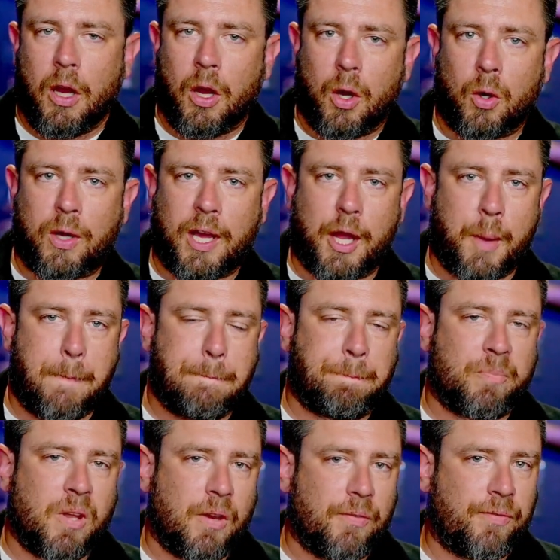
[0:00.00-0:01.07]
Okay,
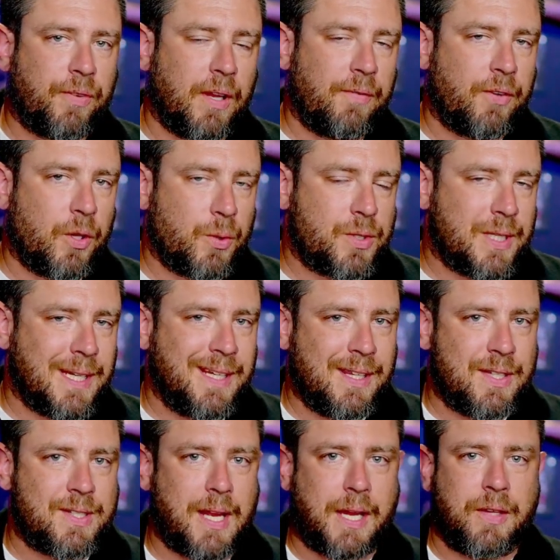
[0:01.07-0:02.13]
flavor notes in the
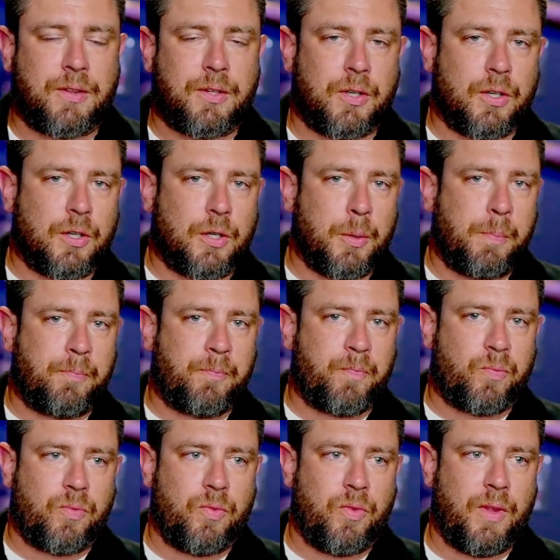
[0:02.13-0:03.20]
second third.
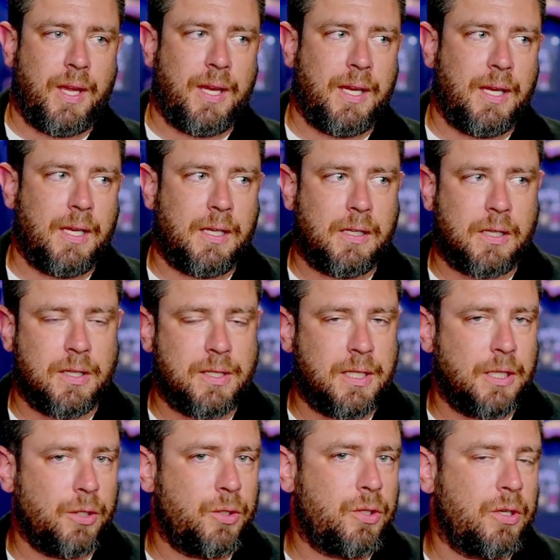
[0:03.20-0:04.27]
They
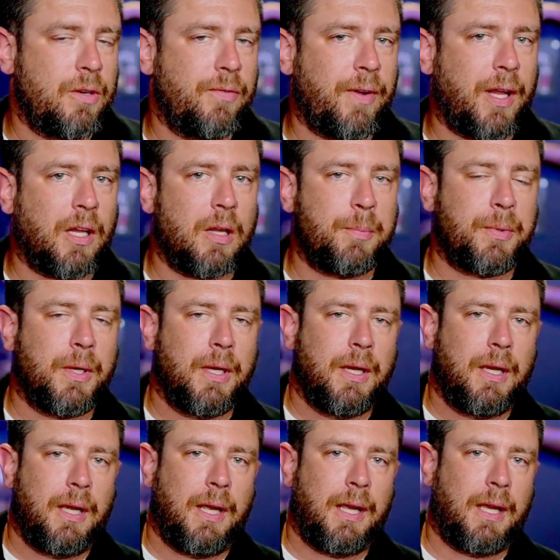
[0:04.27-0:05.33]
continued to develop,
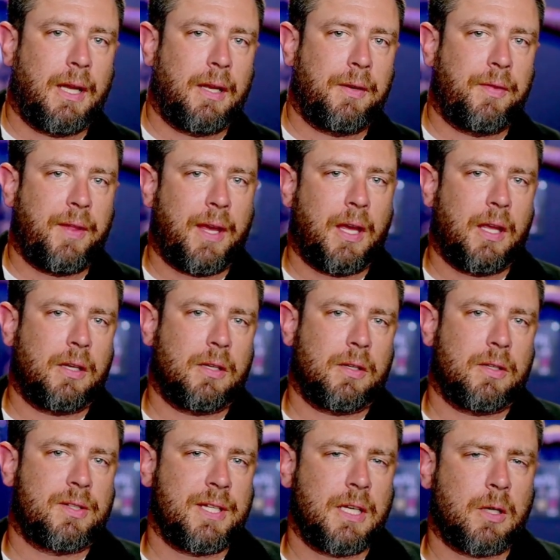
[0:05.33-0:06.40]
and that
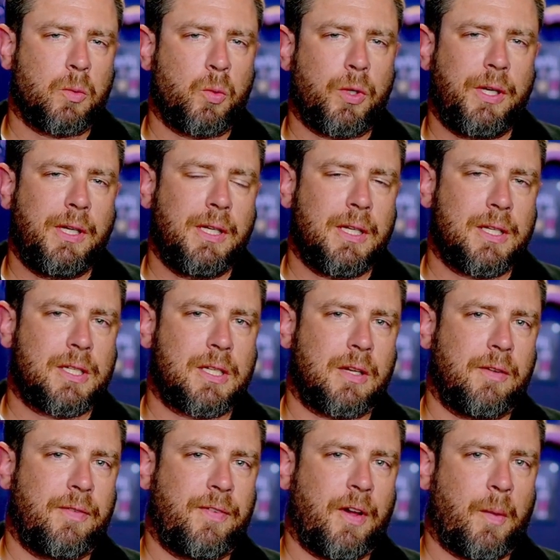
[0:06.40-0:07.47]
cedar woodiness
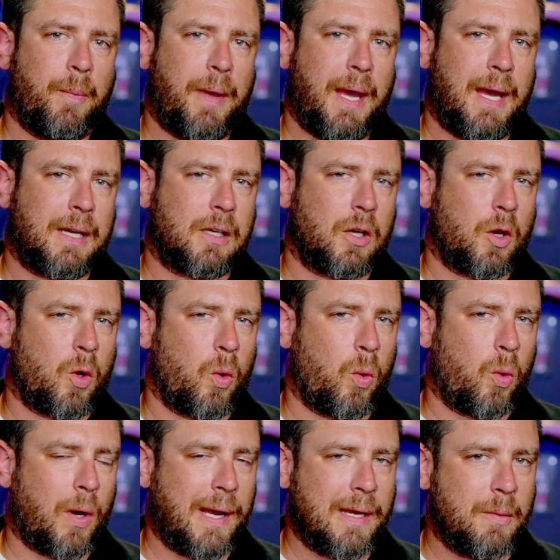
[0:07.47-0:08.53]
fell back
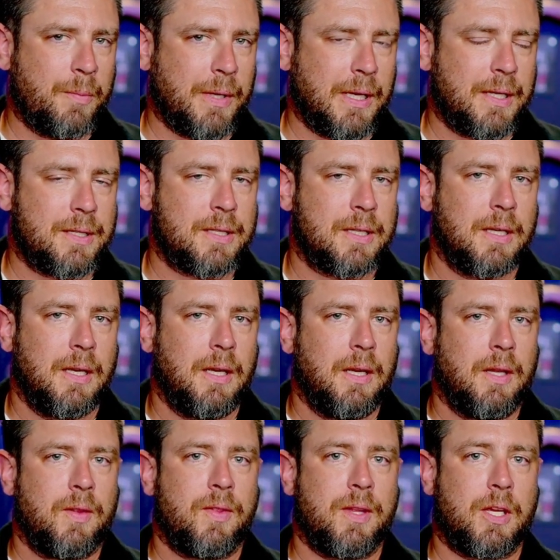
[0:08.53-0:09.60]
quite a bit.
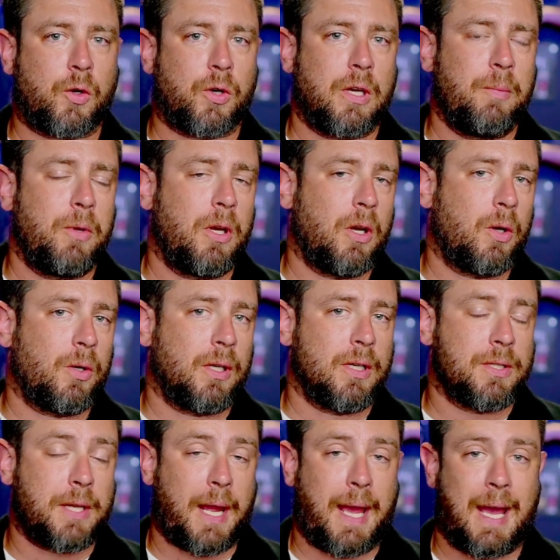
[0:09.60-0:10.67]
The creamy note
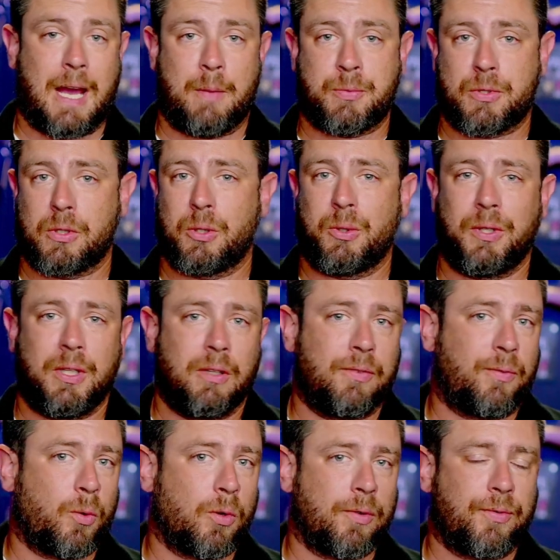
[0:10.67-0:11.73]
is absolutely in the
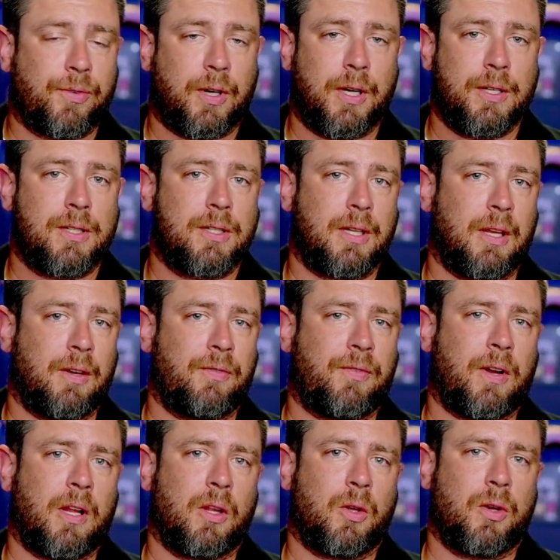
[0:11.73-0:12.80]
forefront and
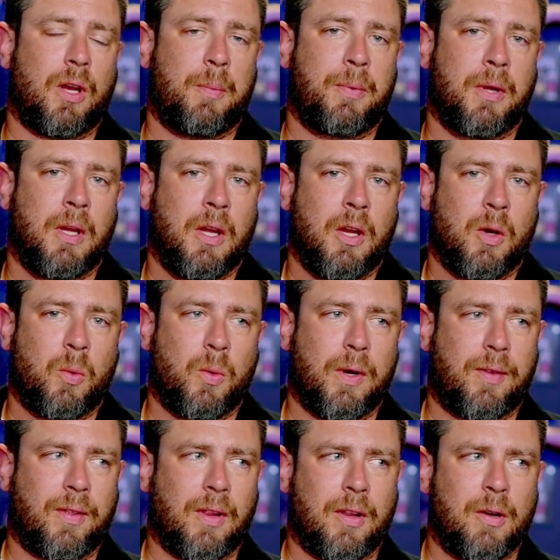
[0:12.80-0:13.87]
followed up
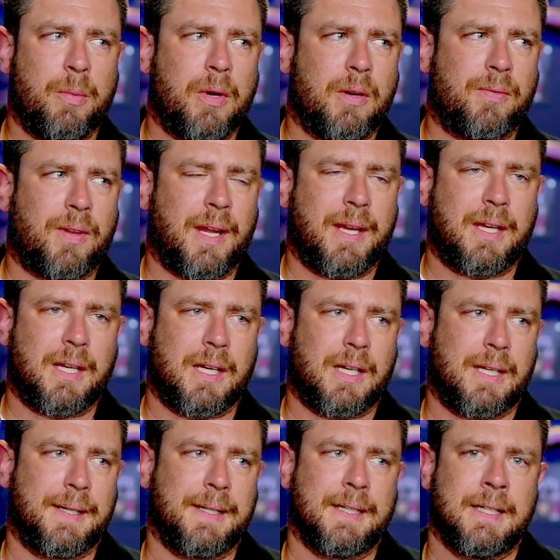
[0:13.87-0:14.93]
with a little bit of like
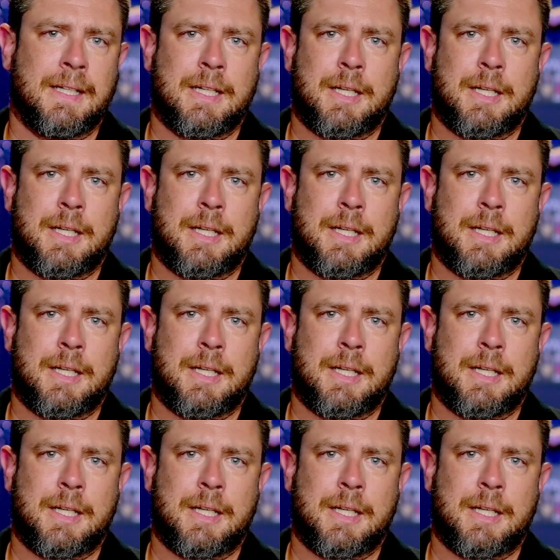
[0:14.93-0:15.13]
a